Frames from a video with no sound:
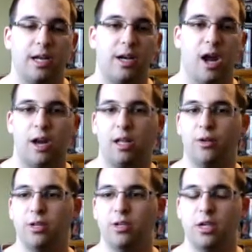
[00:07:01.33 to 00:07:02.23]
not
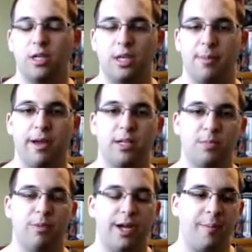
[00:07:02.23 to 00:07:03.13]
including teammates.
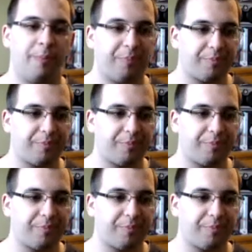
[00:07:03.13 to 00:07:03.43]
But